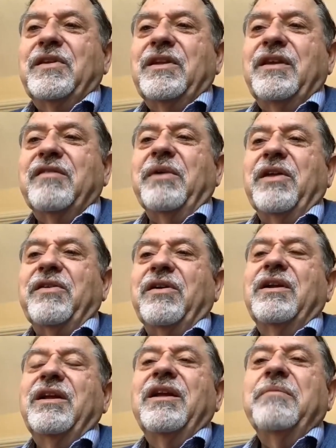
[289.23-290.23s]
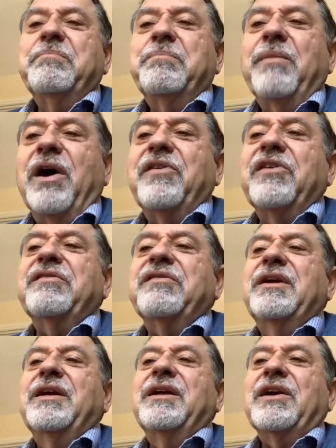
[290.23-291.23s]
his mother. Mother's
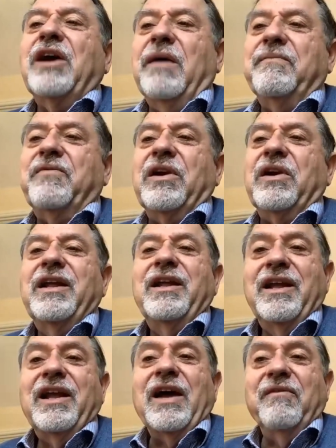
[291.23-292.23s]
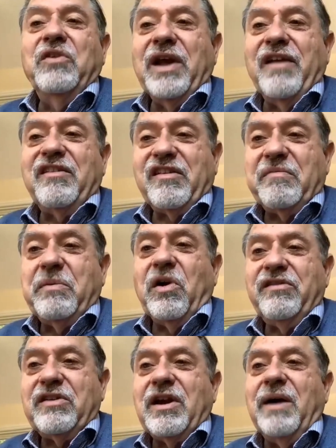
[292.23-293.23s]
comfort. Have you guys
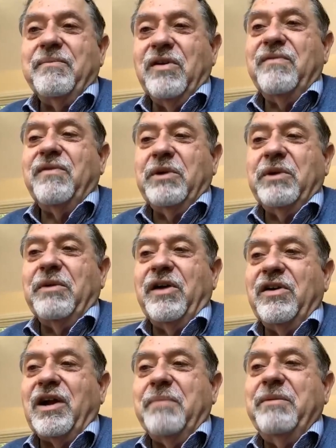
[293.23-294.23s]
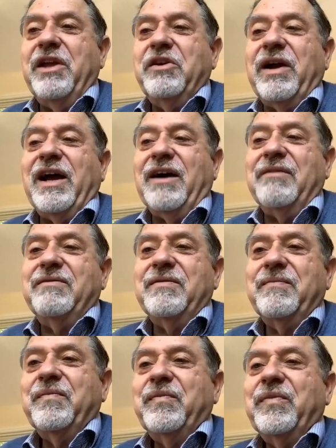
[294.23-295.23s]
experienced comfort from your mother? I bet you have.
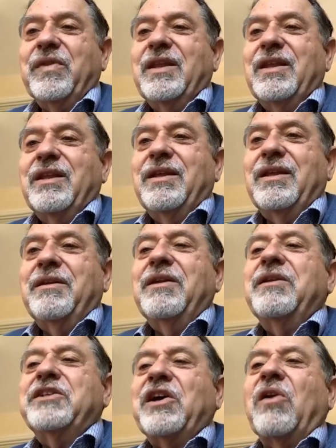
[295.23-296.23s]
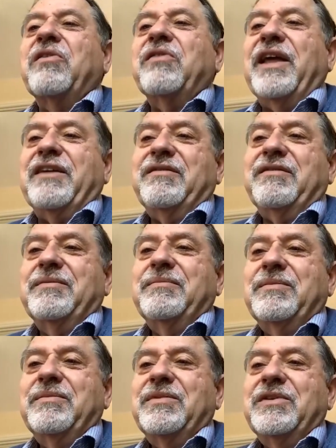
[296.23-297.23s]
Tell her thanks
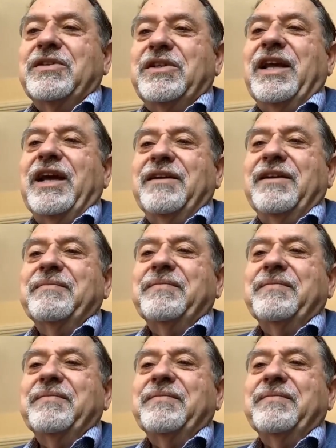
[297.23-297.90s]
today.